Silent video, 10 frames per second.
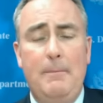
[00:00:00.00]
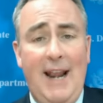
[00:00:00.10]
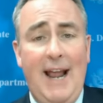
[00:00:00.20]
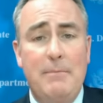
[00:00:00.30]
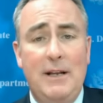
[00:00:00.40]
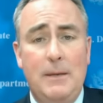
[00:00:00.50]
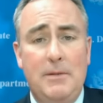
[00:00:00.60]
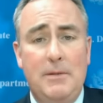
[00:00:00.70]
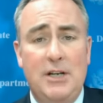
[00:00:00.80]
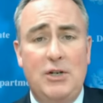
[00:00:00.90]
that I've been in the
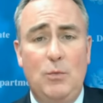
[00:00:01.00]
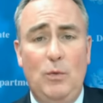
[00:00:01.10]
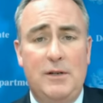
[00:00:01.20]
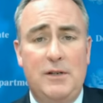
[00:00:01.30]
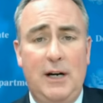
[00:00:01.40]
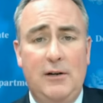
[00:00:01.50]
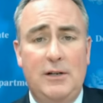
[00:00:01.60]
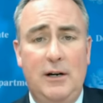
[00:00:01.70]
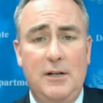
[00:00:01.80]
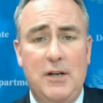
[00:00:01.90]
position with the
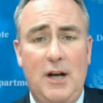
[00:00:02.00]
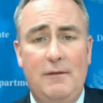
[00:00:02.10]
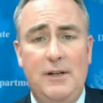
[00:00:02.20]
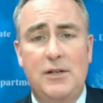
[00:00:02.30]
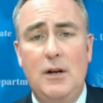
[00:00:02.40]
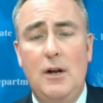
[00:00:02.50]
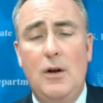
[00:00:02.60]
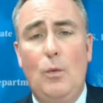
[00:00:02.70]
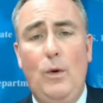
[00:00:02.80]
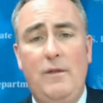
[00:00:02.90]
Secretary's Office,
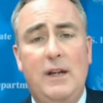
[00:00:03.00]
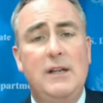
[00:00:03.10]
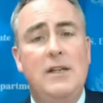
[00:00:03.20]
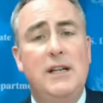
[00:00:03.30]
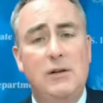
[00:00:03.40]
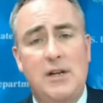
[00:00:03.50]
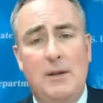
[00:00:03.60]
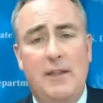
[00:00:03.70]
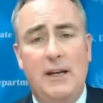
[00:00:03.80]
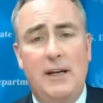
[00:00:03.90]
We've continued
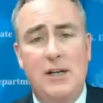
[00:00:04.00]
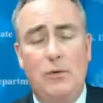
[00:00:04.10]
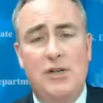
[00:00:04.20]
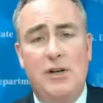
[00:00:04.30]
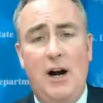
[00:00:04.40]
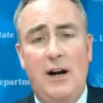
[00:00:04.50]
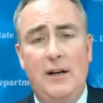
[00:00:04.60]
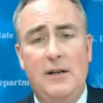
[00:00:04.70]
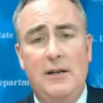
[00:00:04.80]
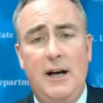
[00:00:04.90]
some of the things that were
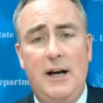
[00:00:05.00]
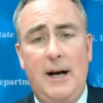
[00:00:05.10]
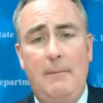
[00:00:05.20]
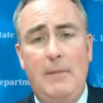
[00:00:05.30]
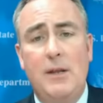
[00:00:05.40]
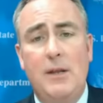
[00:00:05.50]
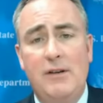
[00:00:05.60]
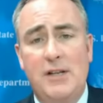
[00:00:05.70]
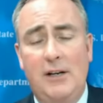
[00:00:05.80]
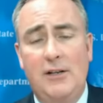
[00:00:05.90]
started uh, under the
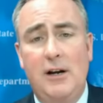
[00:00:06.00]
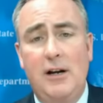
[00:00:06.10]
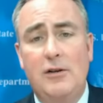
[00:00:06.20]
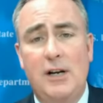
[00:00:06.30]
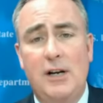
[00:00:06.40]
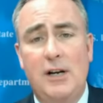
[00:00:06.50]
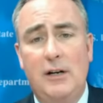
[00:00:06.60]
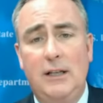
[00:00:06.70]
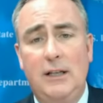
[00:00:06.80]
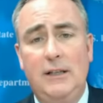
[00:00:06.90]
previous secretary, under
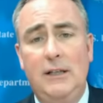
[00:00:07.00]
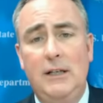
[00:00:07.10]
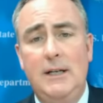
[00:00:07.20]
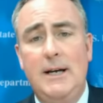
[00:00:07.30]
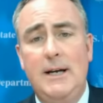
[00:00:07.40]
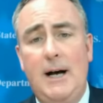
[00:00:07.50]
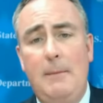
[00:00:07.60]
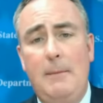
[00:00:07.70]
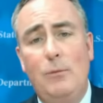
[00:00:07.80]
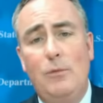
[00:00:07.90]
Secretary Clinton,
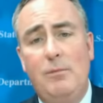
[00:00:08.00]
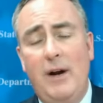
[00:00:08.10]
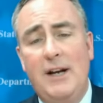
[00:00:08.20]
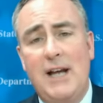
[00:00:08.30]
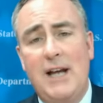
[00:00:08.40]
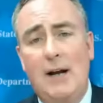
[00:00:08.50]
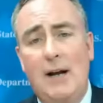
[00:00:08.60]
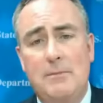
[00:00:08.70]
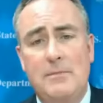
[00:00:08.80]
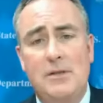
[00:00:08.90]
um, and then we've branched out
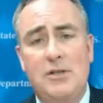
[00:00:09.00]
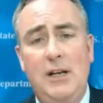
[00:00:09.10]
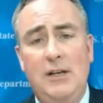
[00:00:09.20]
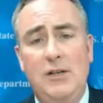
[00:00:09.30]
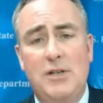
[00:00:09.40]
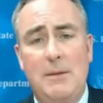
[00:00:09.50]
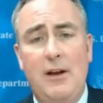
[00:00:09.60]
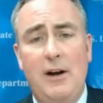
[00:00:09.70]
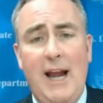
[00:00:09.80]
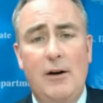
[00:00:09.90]
into into some
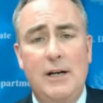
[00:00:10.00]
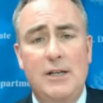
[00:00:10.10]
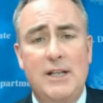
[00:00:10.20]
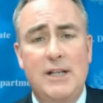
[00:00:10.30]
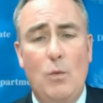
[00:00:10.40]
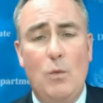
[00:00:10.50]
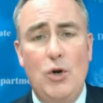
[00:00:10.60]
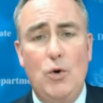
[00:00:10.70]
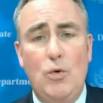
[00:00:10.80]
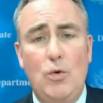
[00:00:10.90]
other areas that were
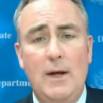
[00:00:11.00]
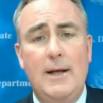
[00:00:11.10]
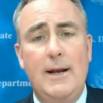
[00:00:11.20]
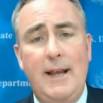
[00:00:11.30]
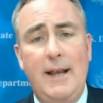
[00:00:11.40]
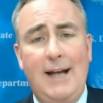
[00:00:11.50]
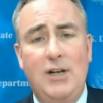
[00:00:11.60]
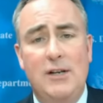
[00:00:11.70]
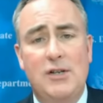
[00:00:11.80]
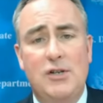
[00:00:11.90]
new, not
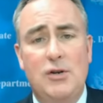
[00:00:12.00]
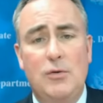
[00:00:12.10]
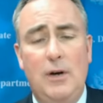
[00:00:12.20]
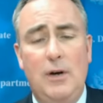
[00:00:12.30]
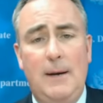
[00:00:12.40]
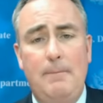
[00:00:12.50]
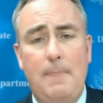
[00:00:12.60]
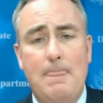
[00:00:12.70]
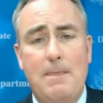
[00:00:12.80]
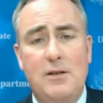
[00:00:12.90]
just to um,
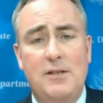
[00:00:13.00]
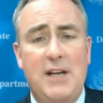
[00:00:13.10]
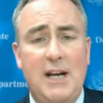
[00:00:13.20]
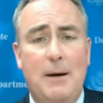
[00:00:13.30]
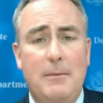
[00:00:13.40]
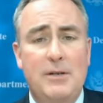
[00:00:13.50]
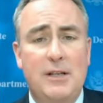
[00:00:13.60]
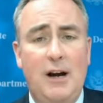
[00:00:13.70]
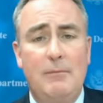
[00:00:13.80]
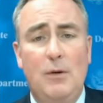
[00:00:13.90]
to the State Department, but
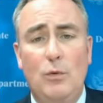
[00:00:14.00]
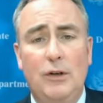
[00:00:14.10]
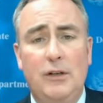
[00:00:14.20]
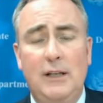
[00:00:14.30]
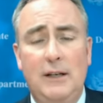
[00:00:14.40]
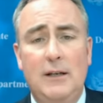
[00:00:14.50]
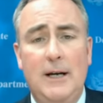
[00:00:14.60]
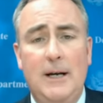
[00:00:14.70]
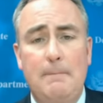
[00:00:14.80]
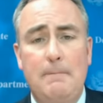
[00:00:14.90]
to the government. We're looking at
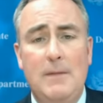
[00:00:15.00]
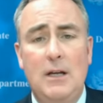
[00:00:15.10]
um,